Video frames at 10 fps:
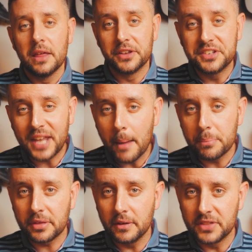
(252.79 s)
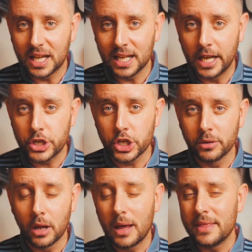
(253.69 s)
The depth of the
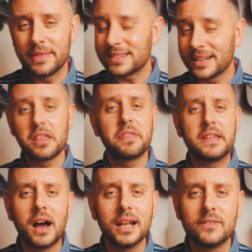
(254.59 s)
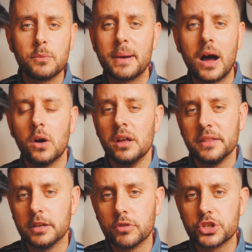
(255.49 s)
collection. That's another thing that I love about
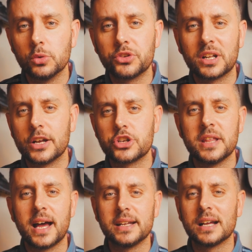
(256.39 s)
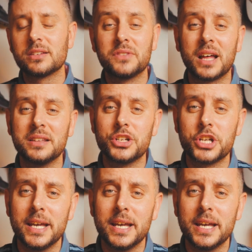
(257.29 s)
the Originals collection that Adidas have done this